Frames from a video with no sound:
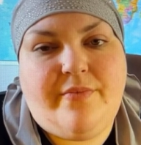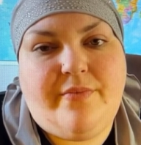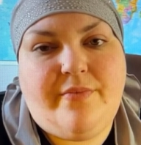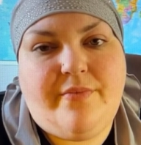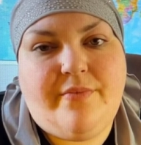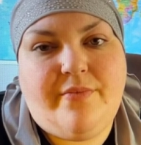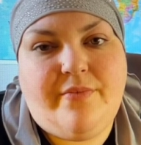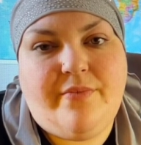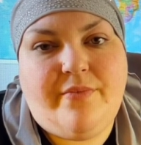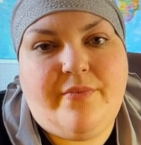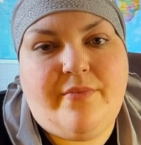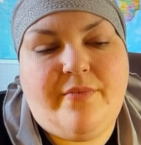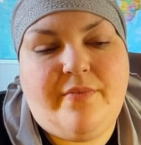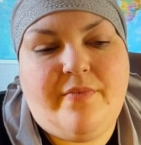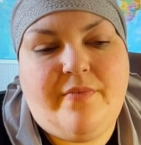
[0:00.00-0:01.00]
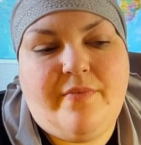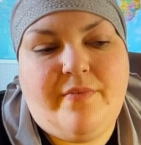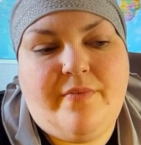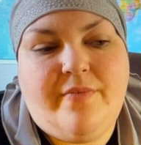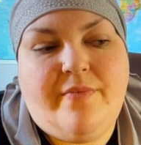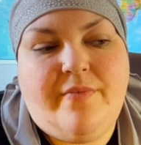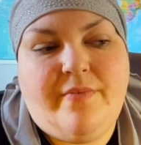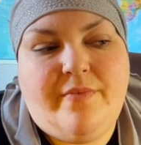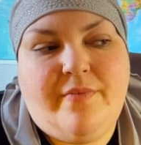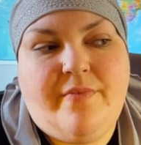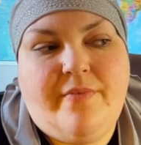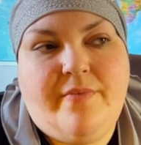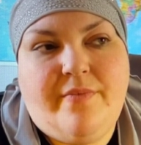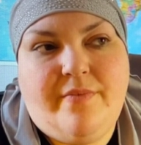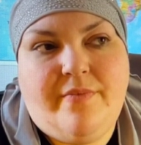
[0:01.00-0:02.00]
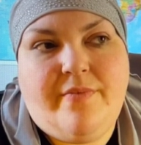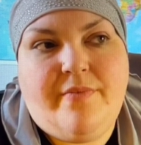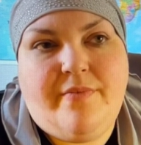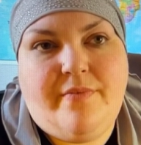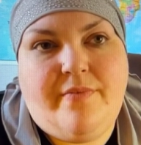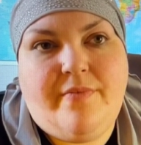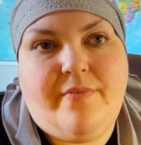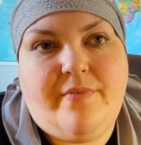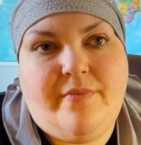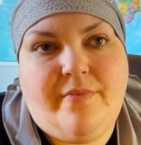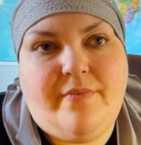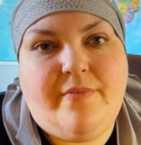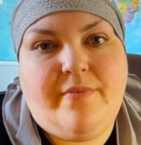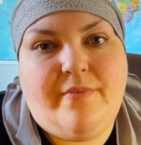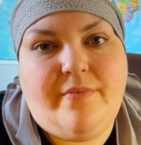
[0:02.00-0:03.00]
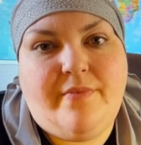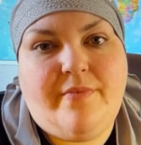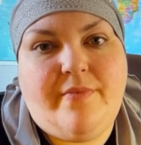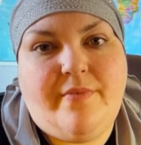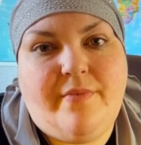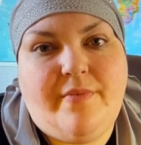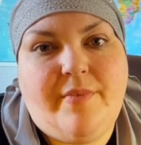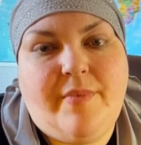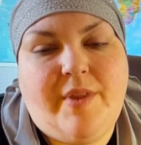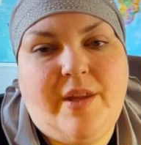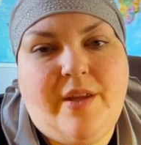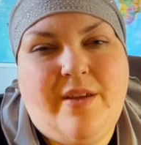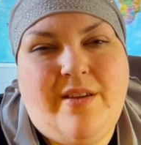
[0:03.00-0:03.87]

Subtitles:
Nothing is said.